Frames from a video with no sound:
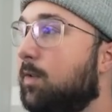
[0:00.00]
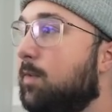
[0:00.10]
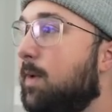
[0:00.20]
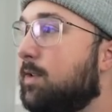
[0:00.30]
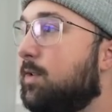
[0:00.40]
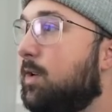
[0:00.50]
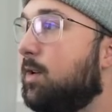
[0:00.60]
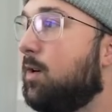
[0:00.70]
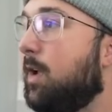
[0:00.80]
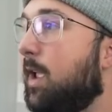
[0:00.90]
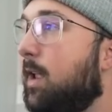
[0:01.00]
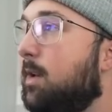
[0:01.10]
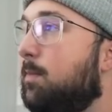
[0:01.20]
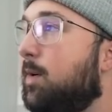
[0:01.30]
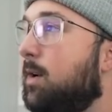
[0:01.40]
So I'm actually gonna go ahead
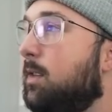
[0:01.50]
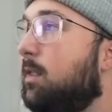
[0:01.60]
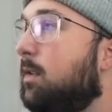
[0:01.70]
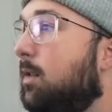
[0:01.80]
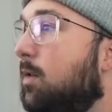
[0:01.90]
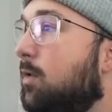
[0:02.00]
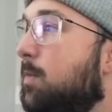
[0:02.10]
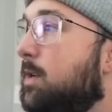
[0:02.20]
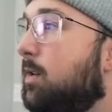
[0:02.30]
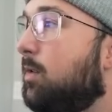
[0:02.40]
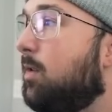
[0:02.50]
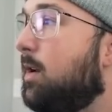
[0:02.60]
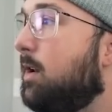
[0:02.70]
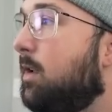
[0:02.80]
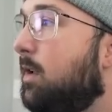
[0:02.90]
and put the logo material
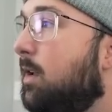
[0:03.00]
on it,